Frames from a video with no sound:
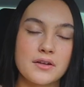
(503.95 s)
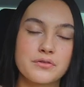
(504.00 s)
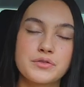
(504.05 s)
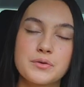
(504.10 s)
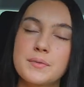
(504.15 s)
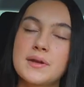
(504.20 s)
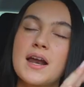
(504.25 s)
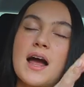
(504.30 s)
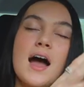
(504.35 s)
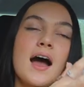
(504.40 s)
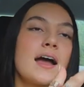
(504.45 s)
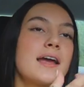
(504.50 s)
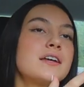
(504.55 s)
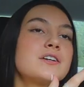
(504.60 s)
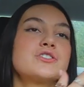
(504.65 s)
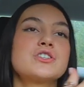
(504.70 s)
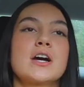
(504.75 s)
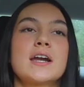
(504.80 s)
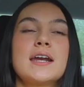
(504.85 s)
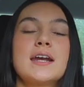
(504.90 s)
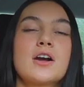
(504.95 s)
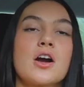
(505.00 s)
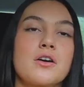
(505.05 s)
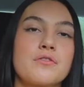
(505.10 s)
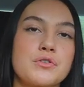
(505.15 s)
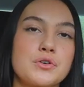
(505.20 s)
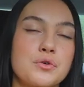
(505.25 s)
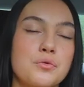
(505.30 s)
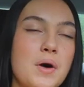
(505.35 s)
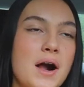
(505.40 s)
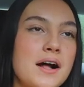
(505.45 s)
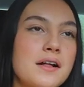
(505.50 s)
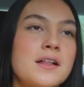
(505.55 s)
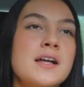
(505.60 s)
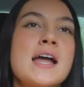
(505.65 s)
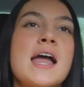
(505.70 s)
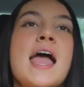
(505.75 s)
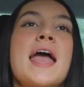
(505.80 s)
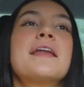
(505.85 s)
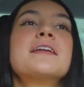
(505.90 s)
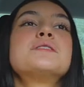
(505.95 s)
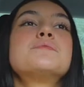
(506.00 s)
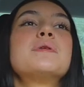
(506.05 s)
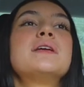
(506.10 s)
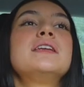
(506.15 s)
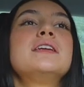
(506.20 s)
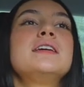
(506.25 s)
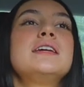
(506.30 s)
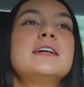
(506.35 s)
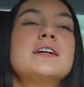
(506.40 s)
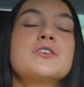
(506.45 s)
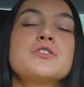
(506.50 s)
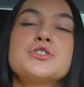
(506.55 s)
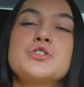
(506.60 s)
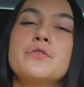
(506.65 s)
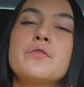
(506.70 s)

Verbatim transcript: if you've been eyeing a shiny car for a while and it's been years,